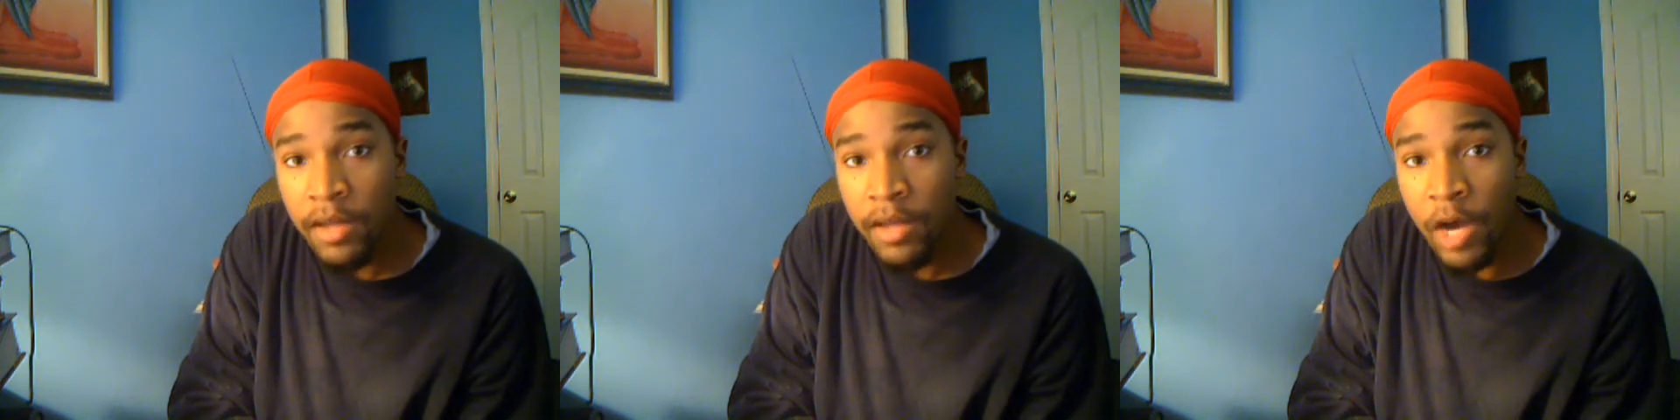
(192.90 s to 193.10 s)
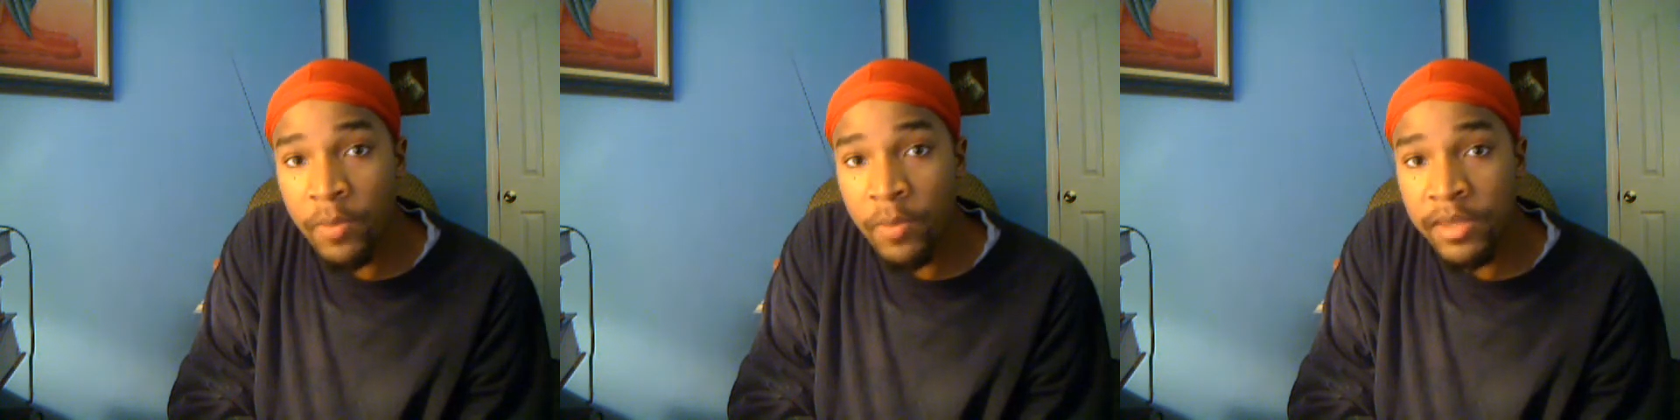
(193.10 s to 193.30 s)

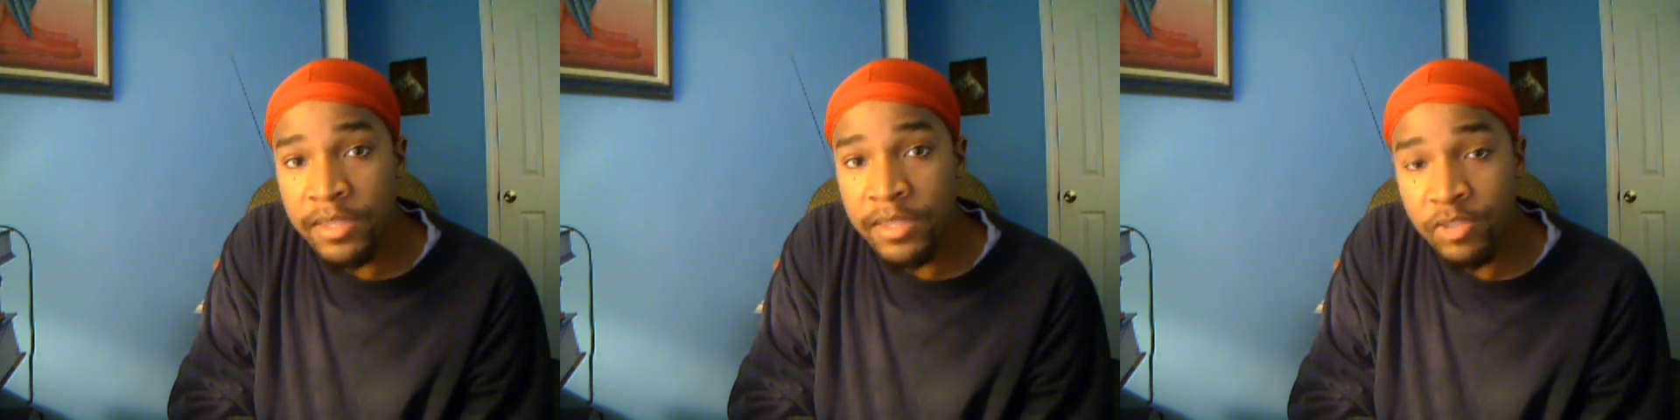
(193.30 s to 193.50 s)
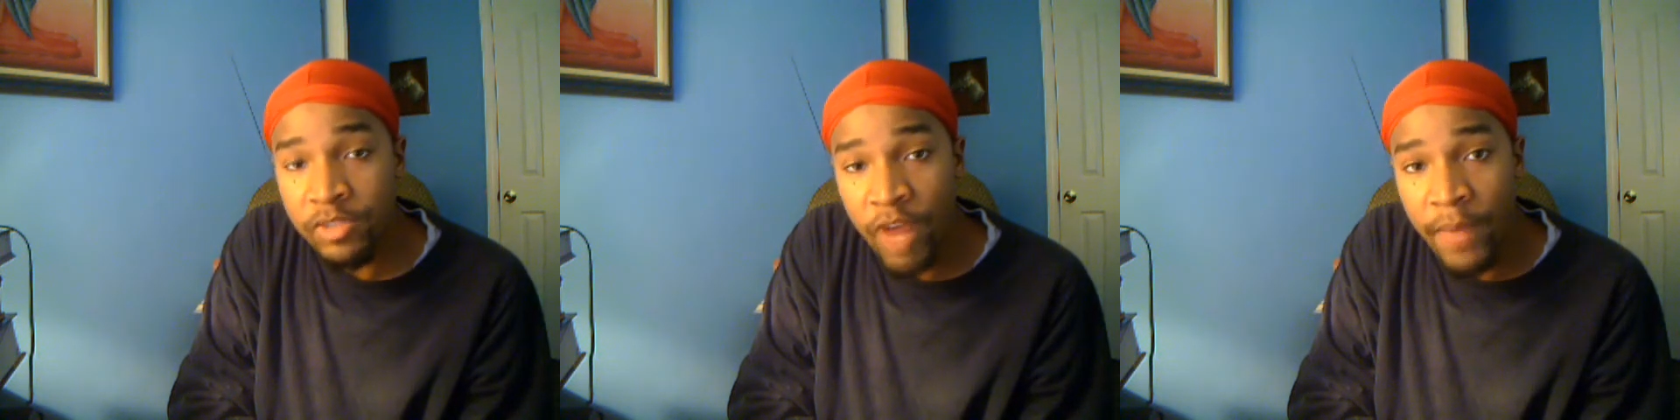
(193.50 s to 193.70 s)
I'll be
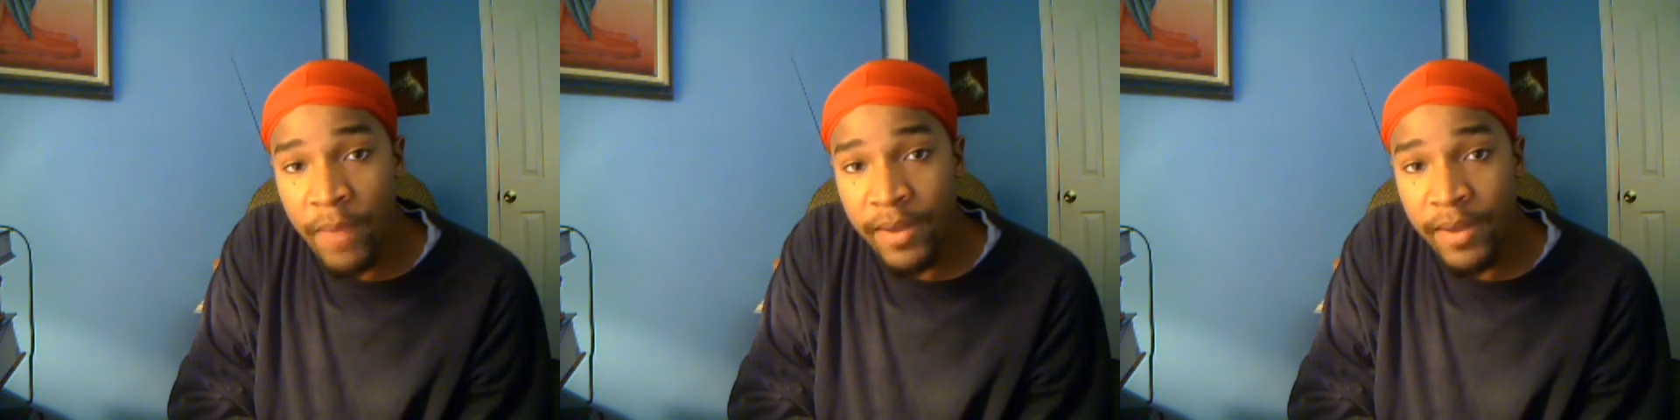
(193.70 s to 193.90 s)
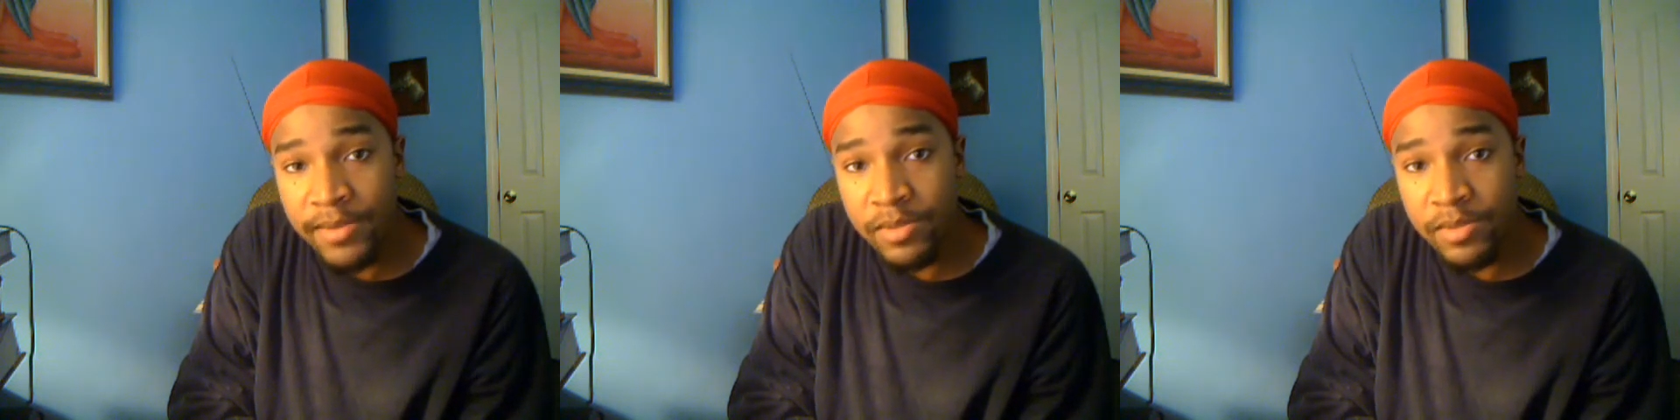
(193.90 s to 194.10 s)

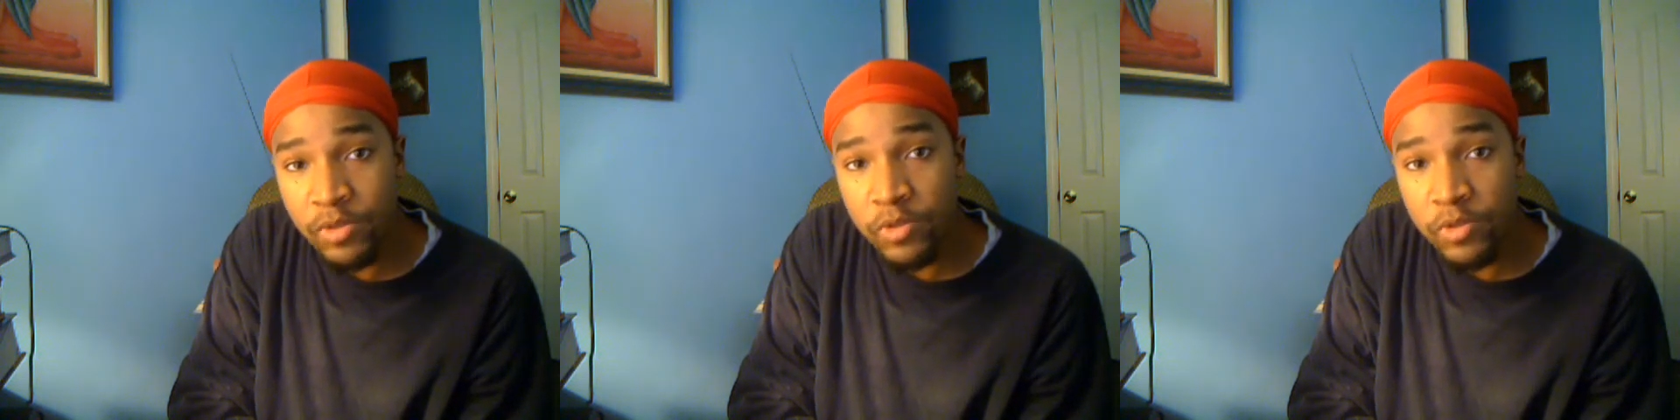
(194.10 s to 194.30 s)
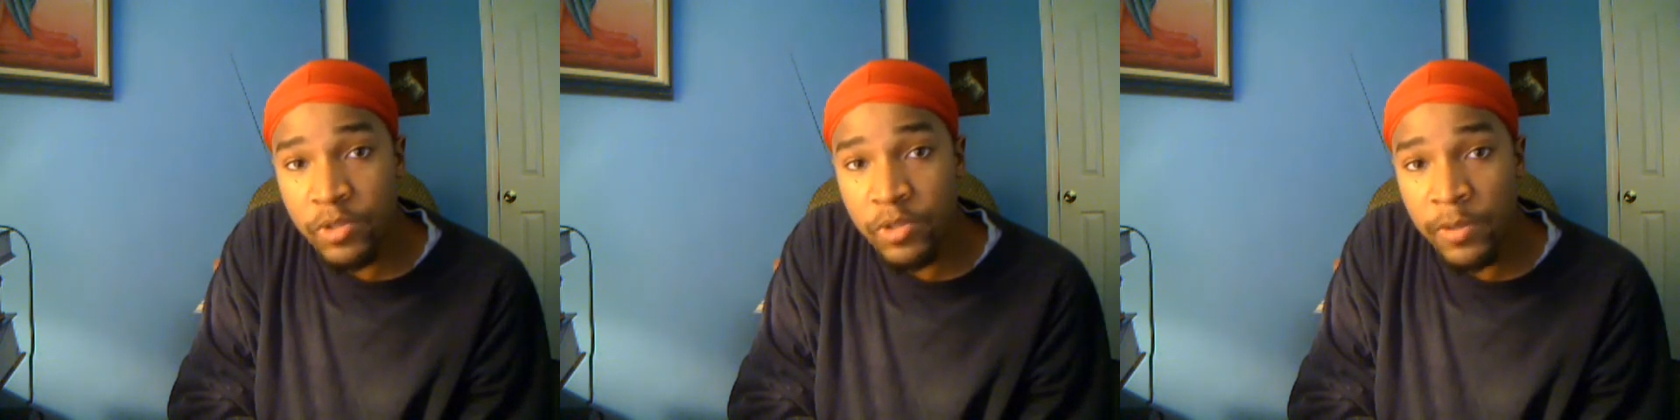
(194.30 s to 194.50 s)
describing
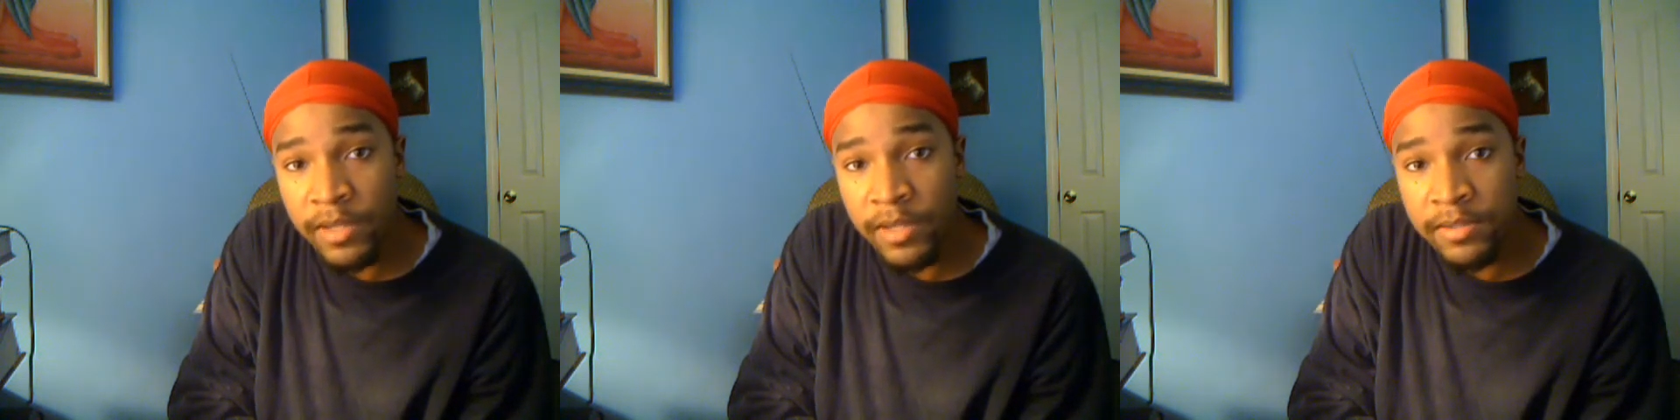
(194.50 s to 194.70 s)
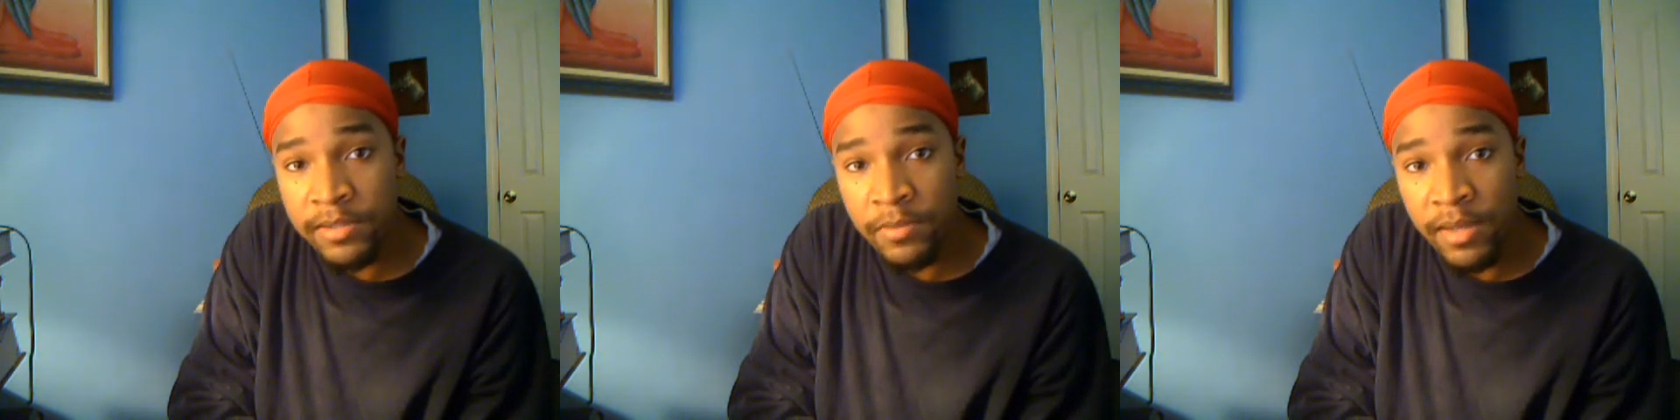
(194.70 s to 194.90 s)

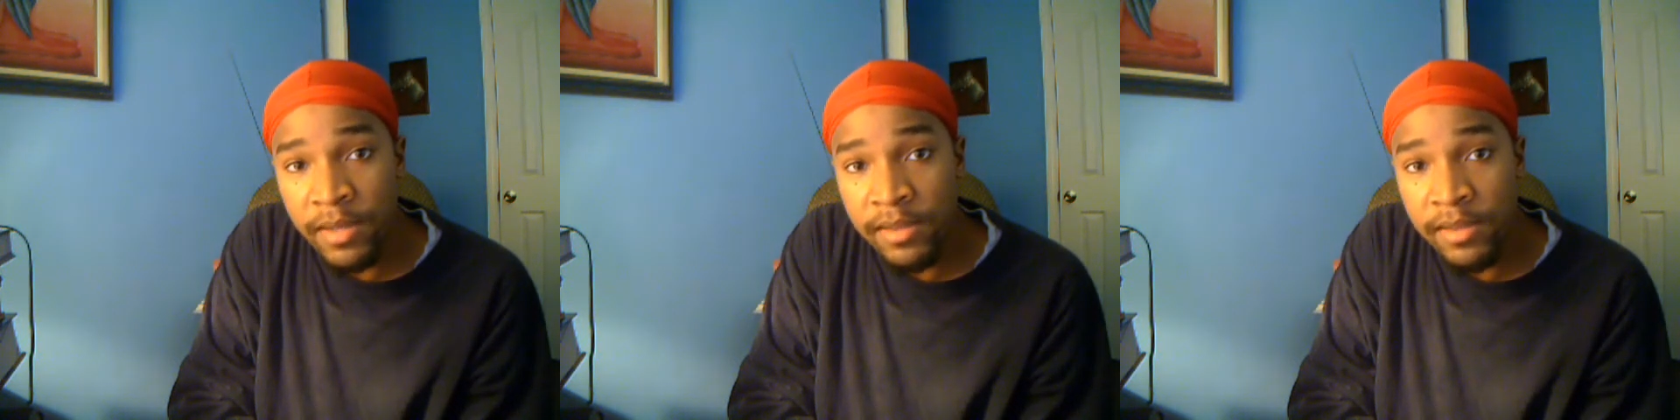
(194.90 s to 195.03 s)
institutionalism